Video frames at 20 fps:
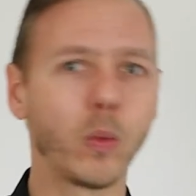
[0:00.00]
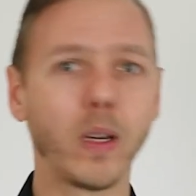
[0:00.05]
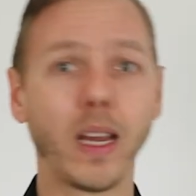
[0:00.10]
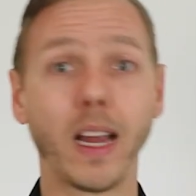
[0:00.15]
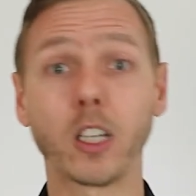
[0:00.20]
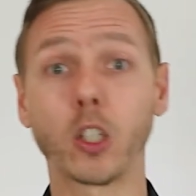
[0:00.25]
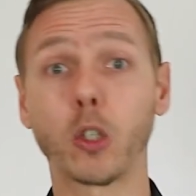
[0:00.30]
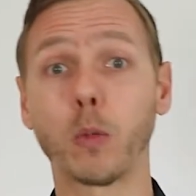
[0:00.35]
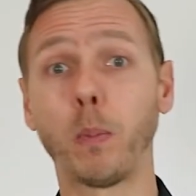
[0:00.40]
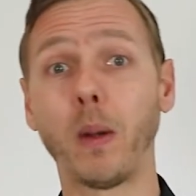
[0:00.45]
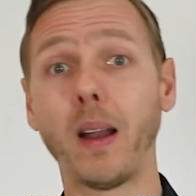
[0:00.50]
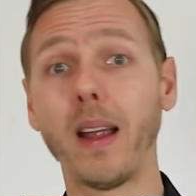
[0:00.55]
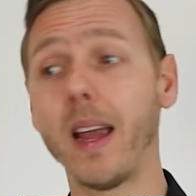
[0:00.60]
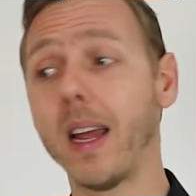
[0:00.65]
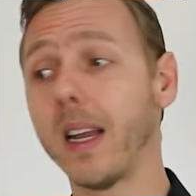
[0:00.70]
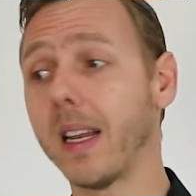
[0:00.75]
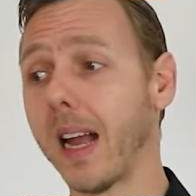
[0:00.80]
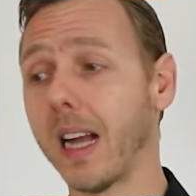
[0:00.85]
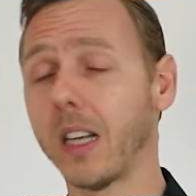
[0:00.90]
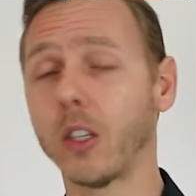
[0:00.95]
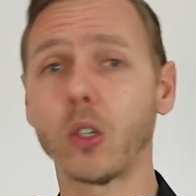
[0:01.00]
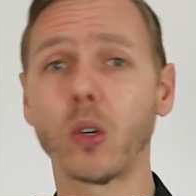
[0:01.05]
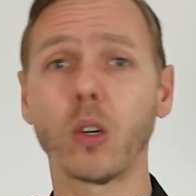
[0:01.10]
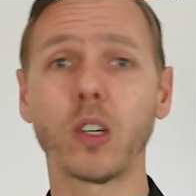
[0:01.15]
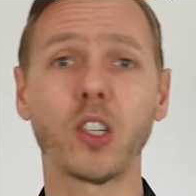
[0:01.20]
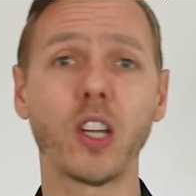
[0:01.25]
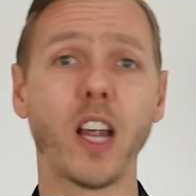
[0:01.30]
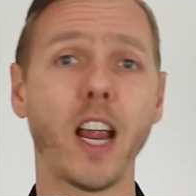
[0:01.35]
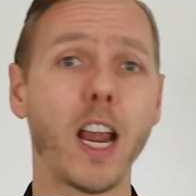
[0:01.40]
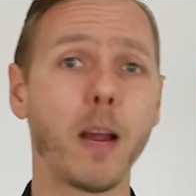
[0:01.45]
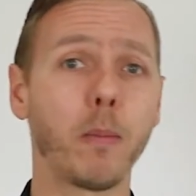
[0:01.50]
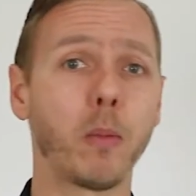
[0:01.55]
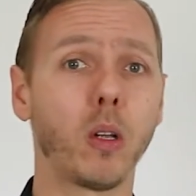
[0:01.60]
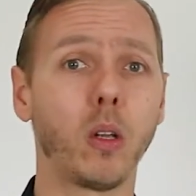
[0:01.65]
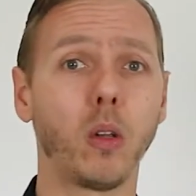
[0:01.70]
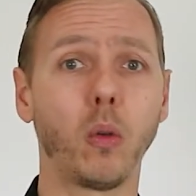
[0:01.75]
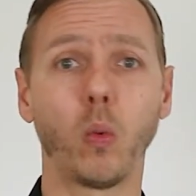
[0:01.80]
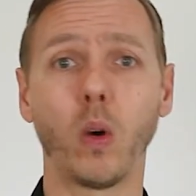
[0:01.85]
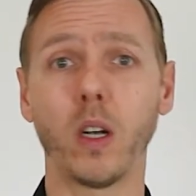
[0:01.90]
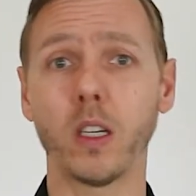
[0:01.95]
We explain at your
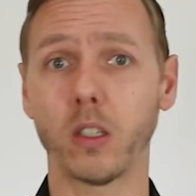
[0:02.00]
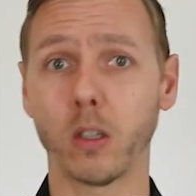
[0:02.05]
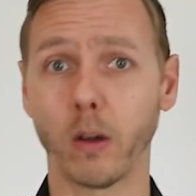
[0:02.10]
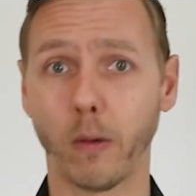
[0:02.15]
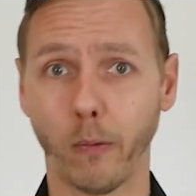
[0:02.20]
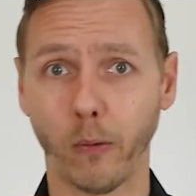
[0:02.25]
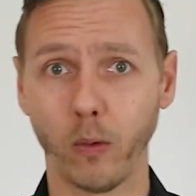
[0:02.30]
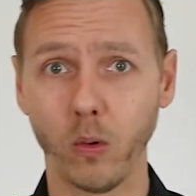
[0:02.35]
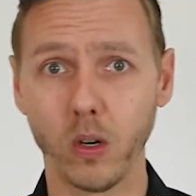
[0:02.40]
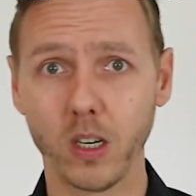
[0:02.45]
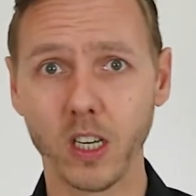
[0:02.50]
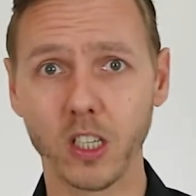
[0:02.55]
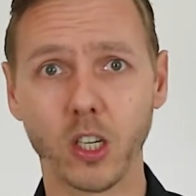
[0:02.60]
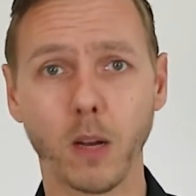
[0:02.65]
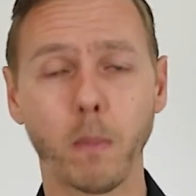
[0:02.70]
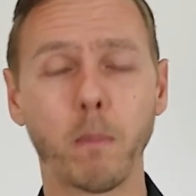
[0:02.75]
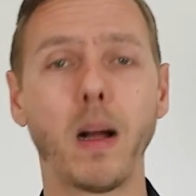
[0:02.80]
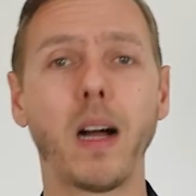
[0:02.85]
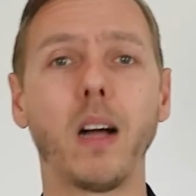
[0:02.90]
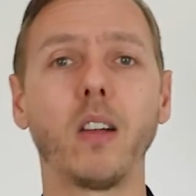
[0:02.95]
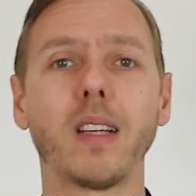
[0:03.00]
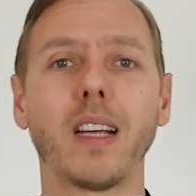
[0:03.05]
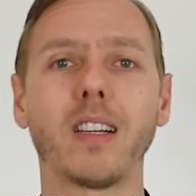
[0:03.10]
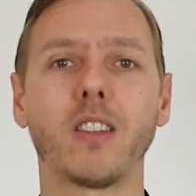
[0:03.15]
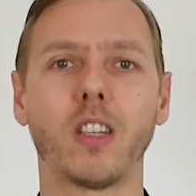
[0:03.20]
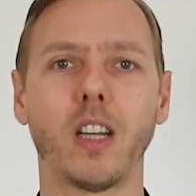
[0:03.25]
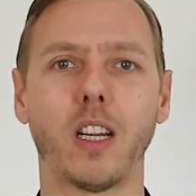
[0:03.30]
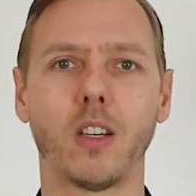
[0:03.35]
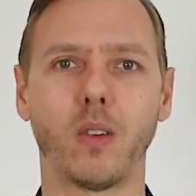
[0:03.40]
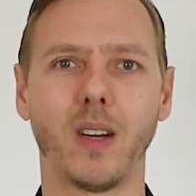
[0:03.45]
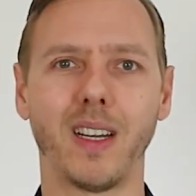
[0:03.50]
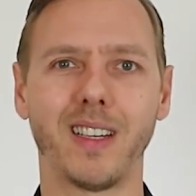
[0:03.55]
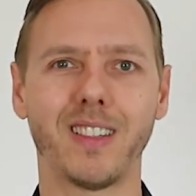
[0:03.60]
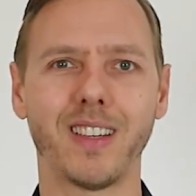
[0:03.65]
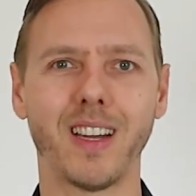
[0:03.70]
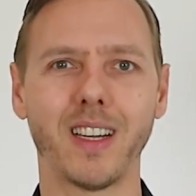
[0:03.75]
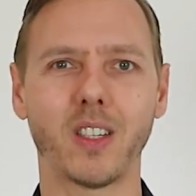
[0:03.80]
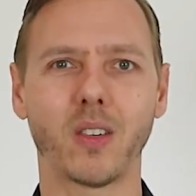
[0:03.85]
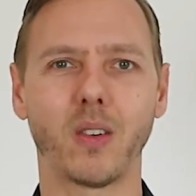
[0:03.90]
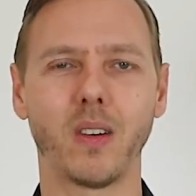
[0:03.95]
table what your food is about, etc.,
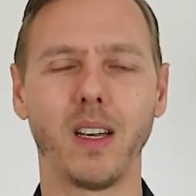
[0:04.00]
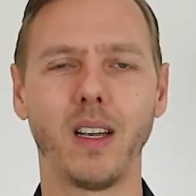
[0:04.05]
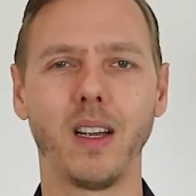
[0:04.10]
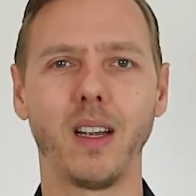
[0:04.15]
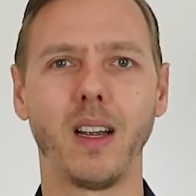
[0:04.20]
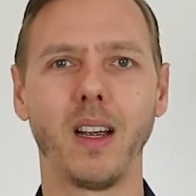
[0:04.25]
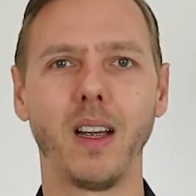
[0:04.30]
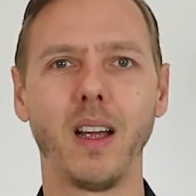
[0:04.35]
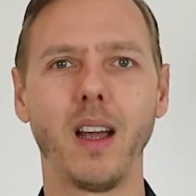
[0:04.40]
etc.